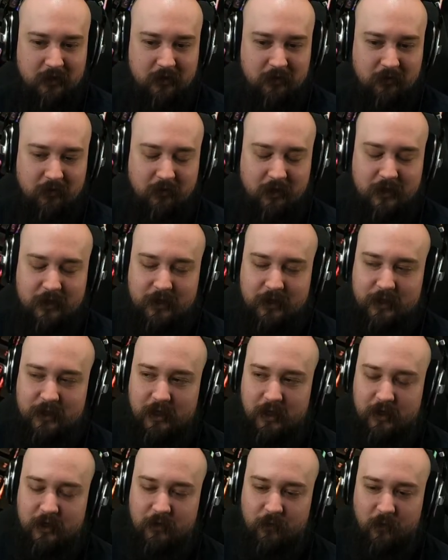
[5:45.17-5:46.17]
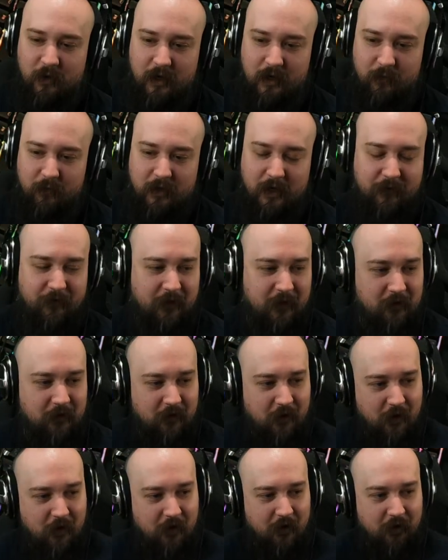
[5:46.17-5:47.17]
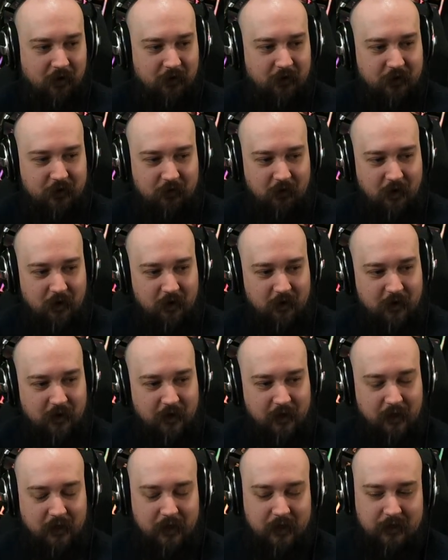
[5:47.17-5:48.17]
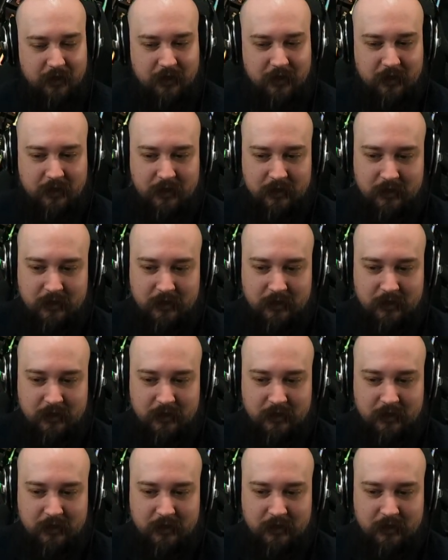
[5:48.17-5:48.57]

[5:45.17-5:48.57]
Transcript: Whereas the station wagon would have like a longer trunk, I guess.